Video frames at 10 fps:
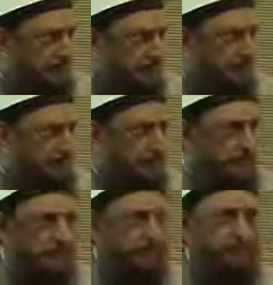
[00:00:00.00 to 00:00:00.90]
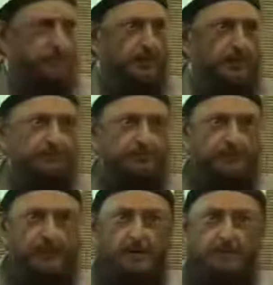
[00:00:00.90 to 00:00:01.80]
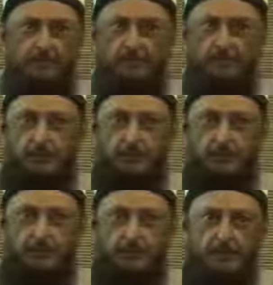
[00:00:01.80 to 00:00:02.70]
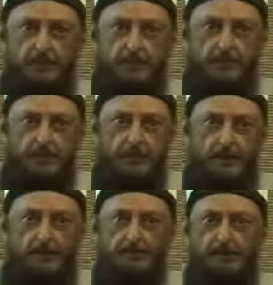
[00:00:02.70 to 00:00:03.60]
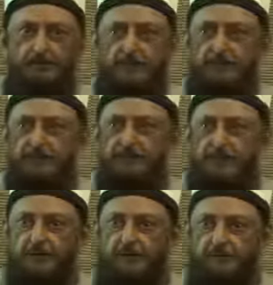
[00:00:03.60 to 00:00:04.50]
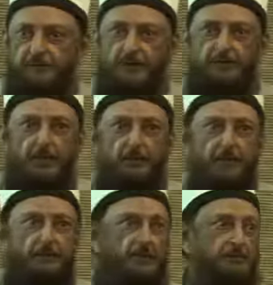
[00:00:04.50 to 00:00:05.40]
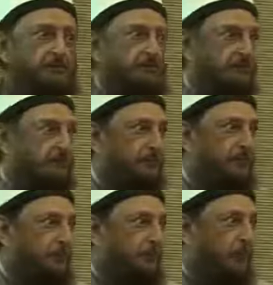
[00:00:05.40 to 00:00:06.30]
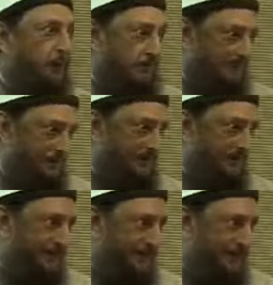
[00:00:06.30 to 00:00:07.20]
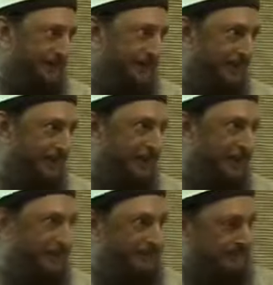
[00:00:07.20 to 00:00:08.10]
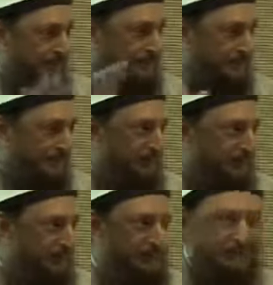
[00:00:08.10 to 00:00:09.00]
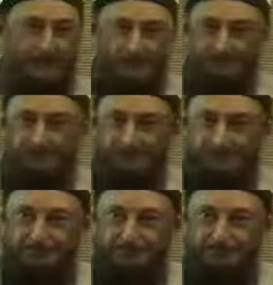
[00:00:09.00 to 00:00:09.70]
rush into all the parts of Akhirul Zaman, and you never get a chance to step out of the bus and walk. I chose not to do that.